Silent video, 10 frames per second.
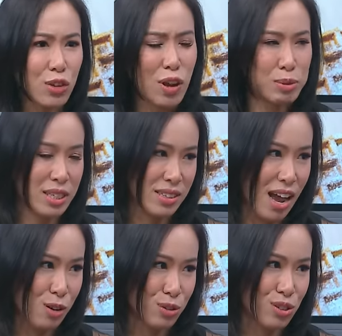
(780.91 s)
of ups and
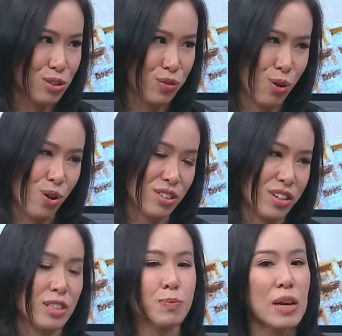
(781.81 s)
downs, mm -hmm, of, course. of,
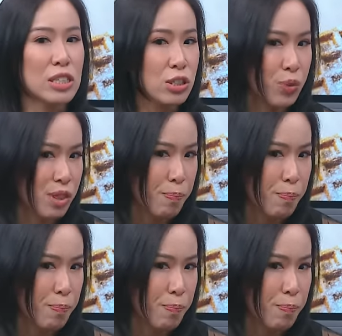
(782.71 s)
course. and especially with the